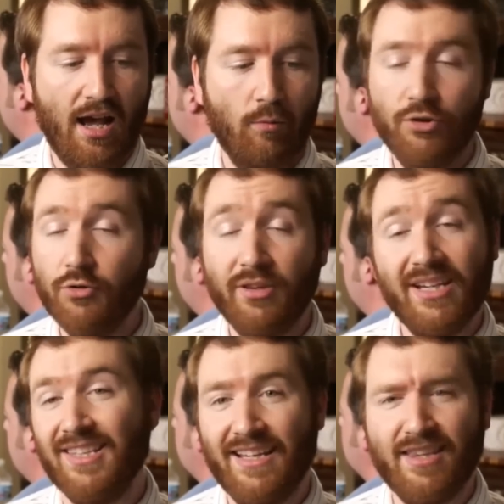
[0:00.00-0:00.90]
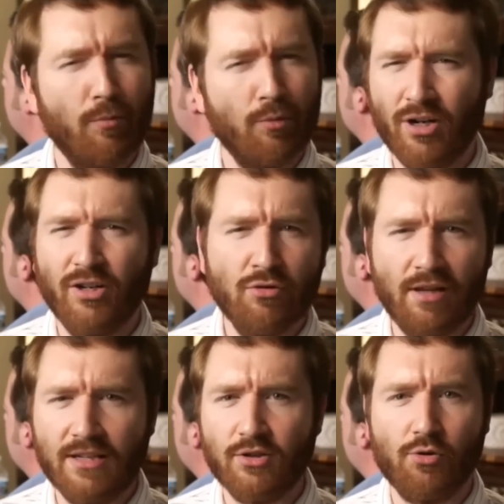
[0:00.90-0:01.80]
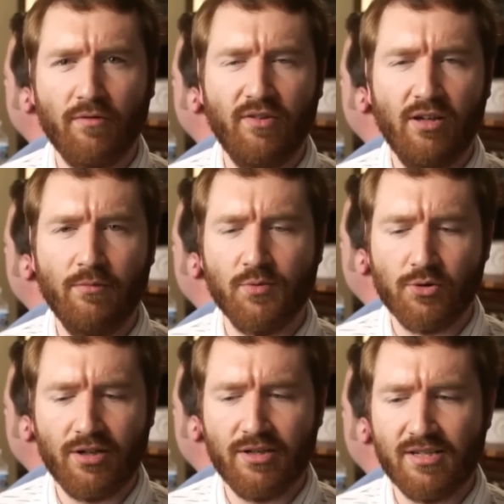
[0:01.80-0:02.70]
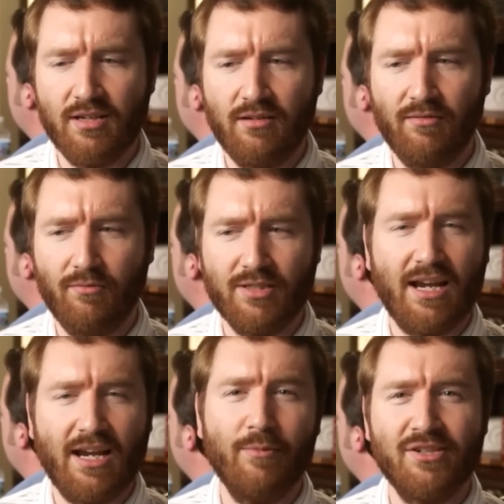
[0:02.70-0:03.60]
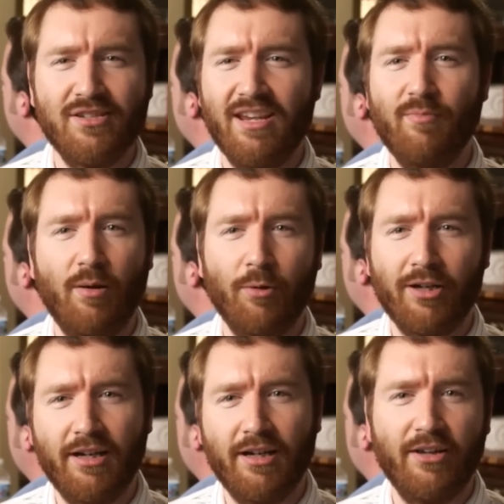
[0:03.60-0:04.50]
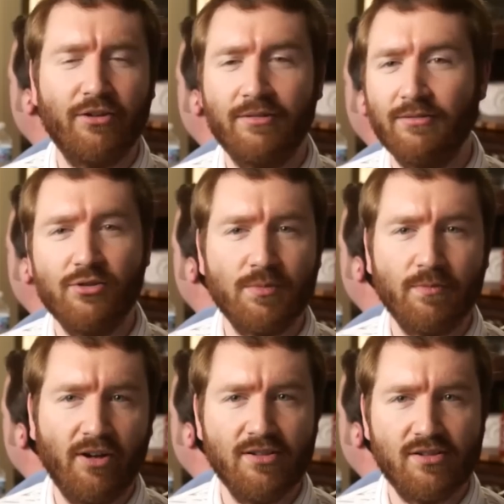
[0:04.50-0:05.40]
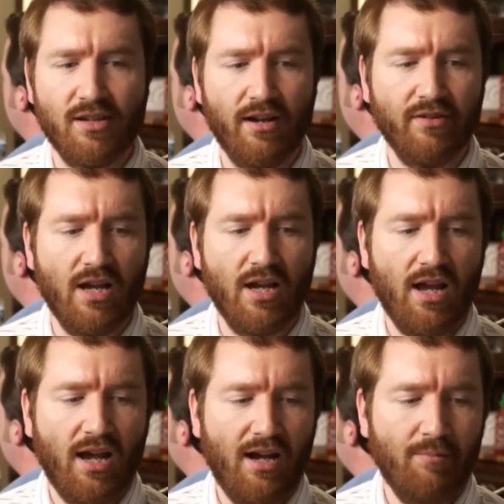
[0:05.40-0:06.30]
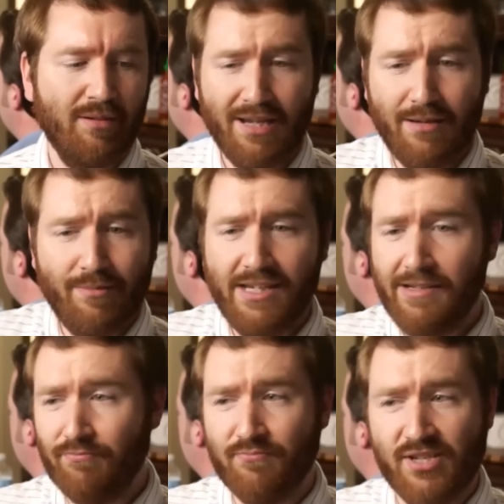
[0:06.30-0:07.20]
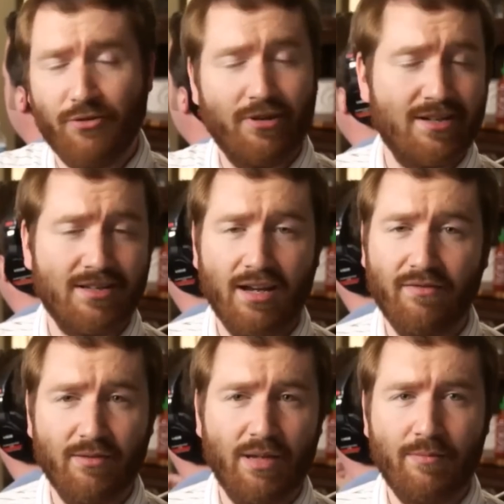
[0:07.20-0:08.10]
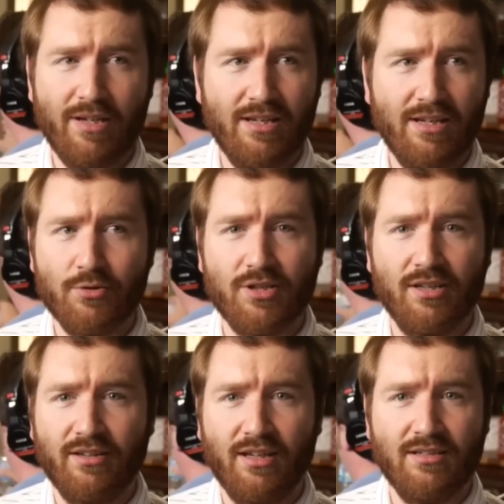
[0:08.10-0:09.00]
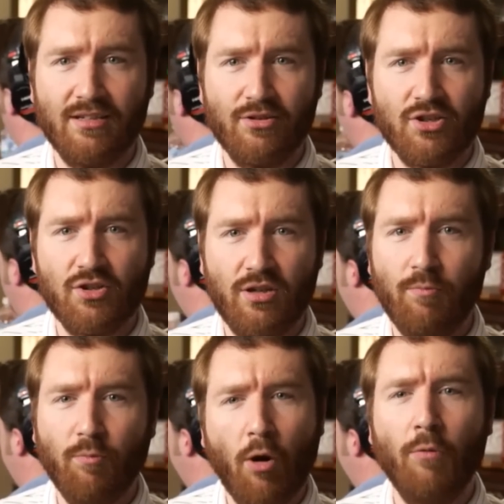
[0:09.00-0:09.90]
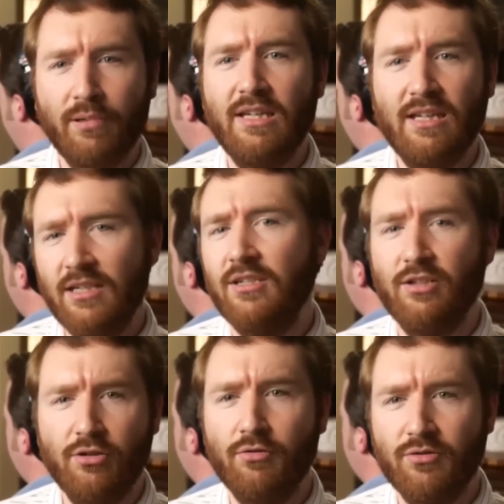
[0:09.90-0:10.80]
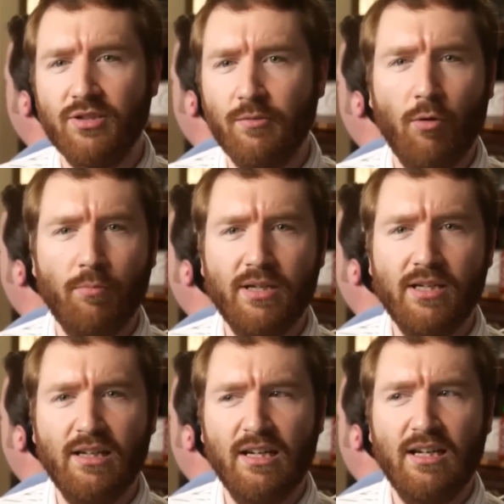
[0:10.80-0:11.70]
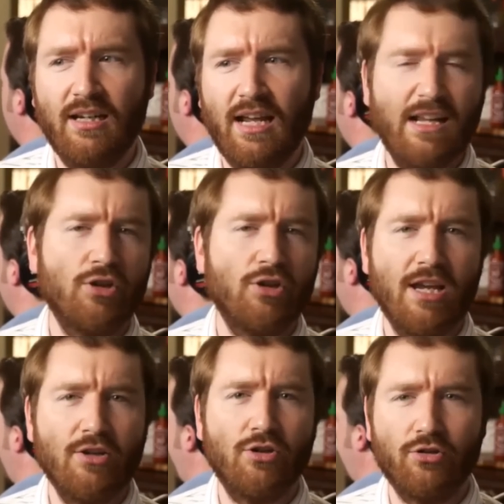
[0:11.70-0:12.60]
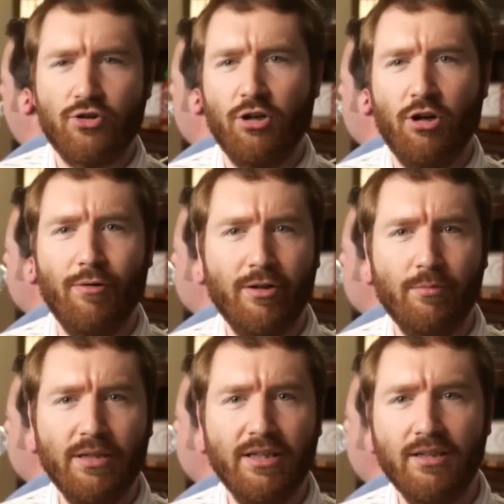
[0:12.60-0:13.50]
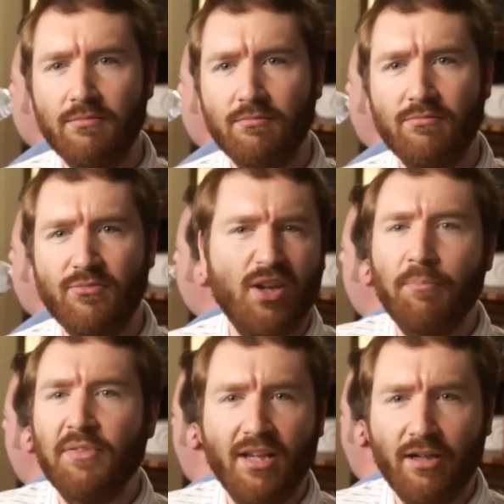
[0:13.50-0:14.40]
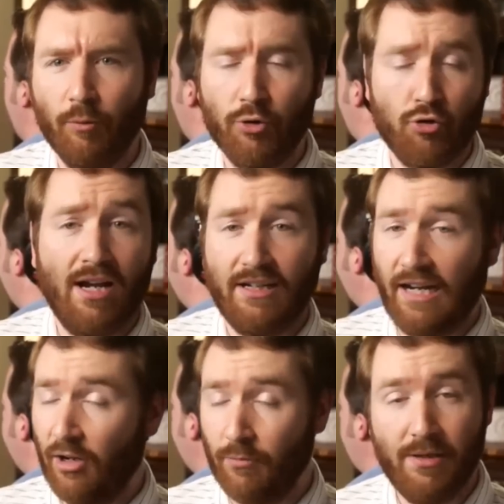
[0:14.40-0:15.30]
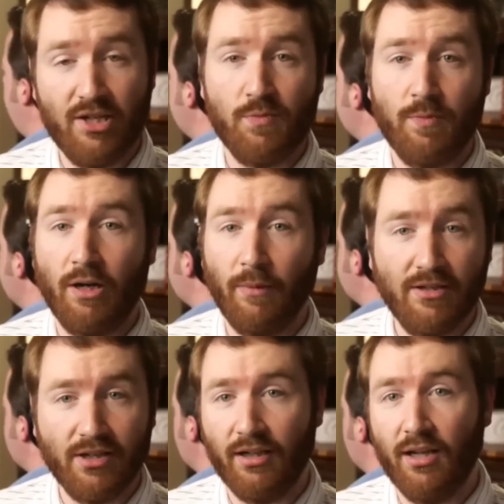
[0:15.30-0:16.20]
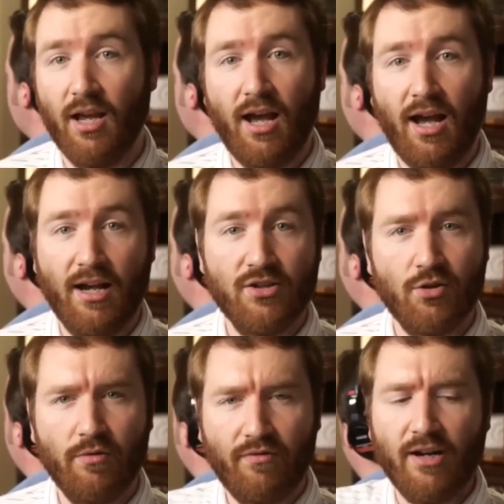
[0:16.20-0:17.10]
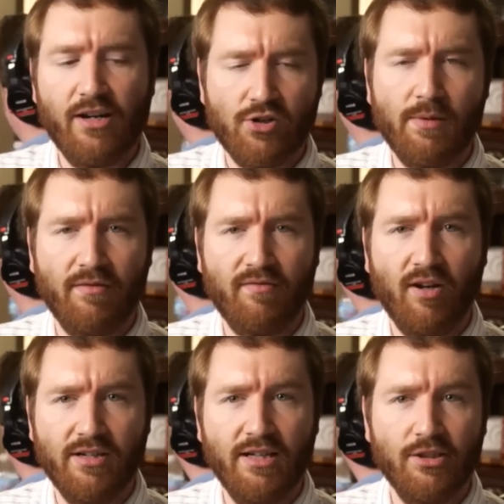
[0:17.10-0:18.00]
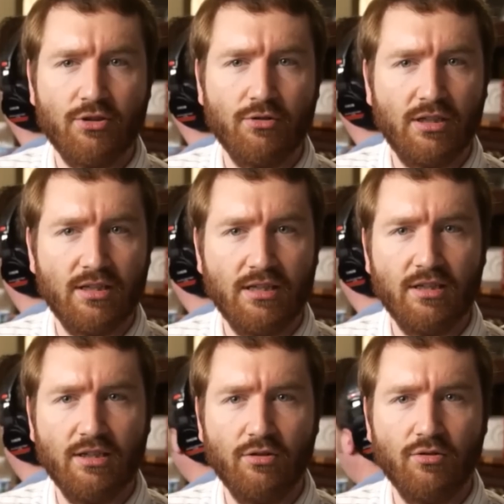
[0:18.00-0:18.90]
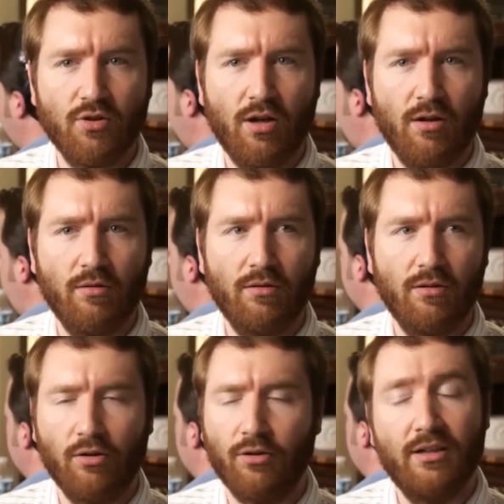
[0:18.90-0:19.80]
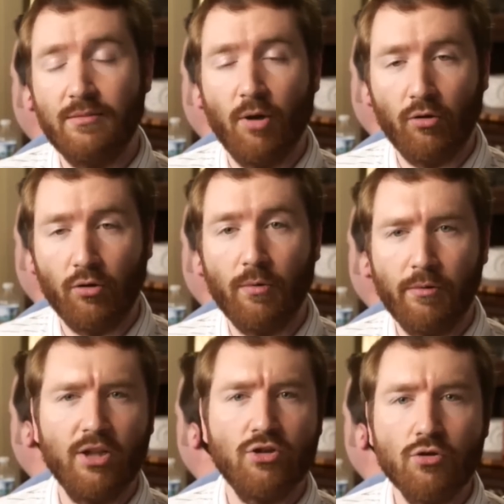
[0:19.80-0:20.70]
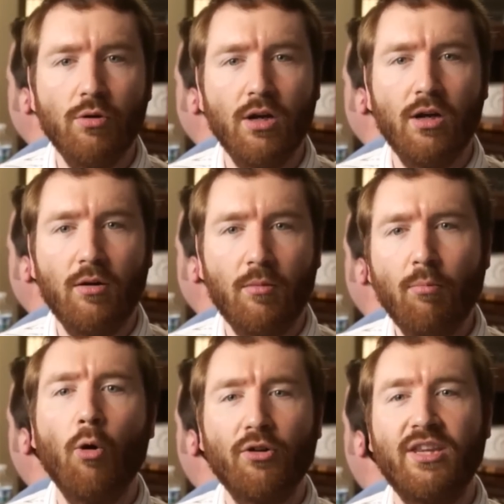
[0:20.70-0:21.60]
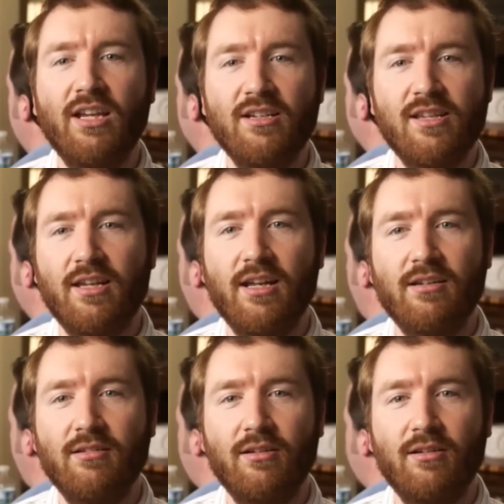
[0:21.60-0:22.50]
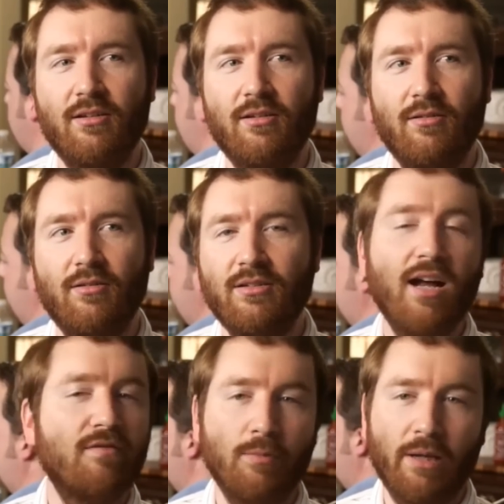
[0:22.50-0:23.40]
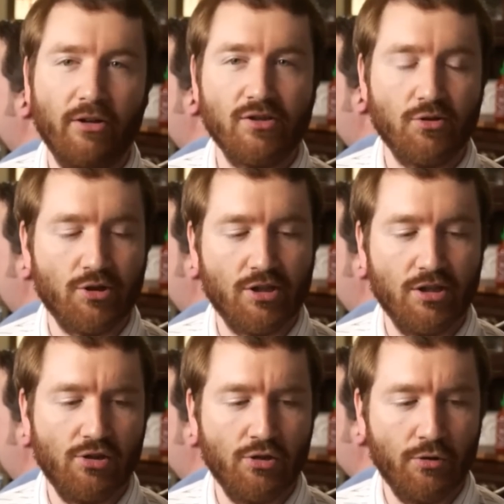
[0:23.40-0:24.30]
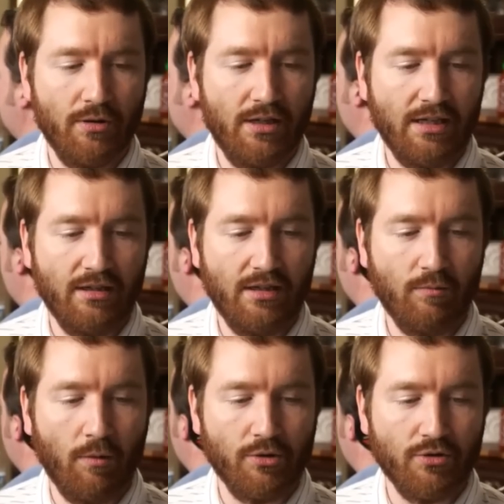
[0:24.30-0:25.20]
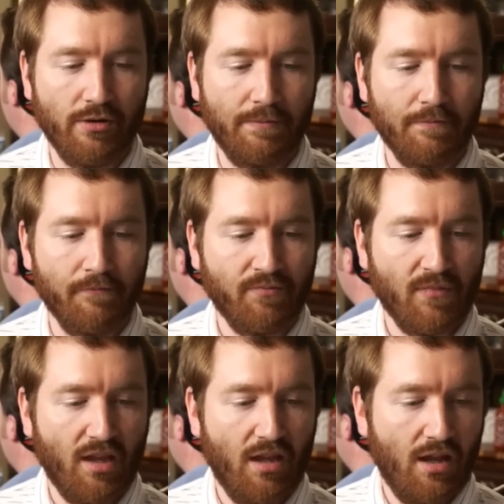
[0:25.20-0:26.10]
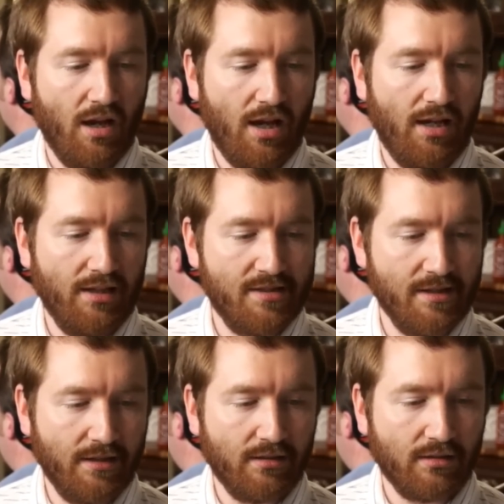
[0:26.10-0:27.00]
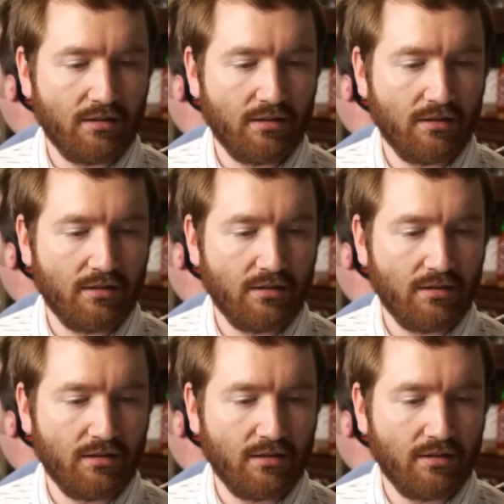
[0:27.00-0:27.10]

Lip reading: We'll do things like that. We'll try to do lots of short films. We'll try to see what time we save by working together and do some fun stuff. But it may be serious stuff. It may be interesting things. It won't be Indie News. It won't be an educational show. It'll be something we're trying out, maybe experimenting. So Friday should be a fun day to tune into Indie News or Indie Mogul. We want to do more things that get non-filmmakers interested too in what we're doing. Let's see.